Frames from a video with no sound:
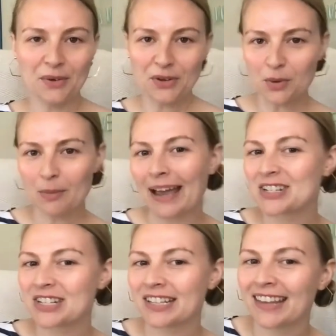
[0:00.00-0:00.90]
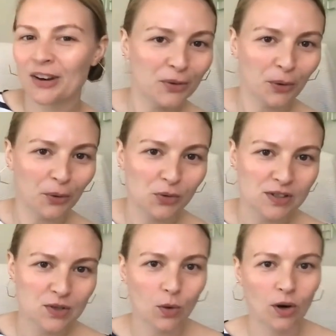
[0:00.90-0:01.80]
want you to imagine you're at the
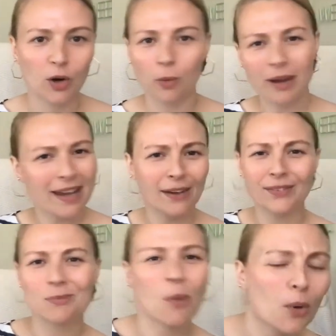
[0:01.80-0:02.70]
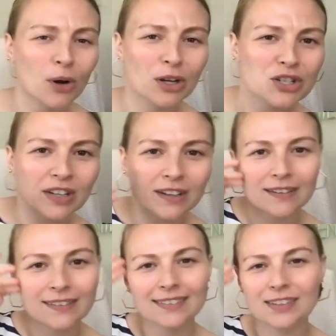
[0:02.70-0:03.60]
grocery store, you're picking out some
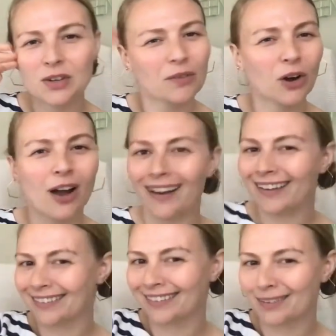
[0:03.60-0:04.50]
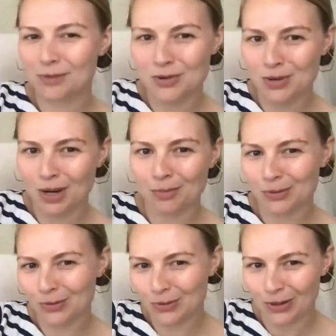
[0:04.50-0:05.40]
oranges, you have your eyes on some
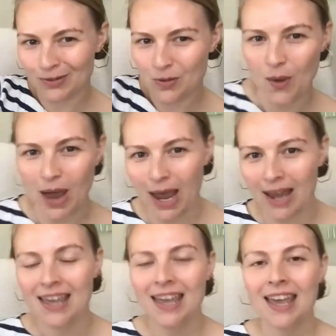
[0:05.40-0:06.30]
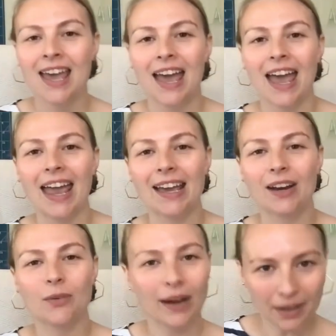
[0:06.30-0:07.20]
cucumbers across the way,
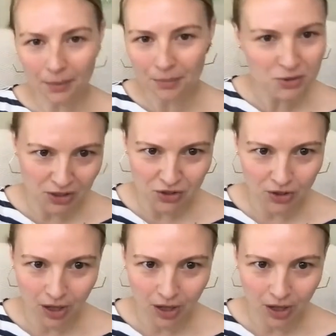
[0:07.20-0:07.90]
and a random stranger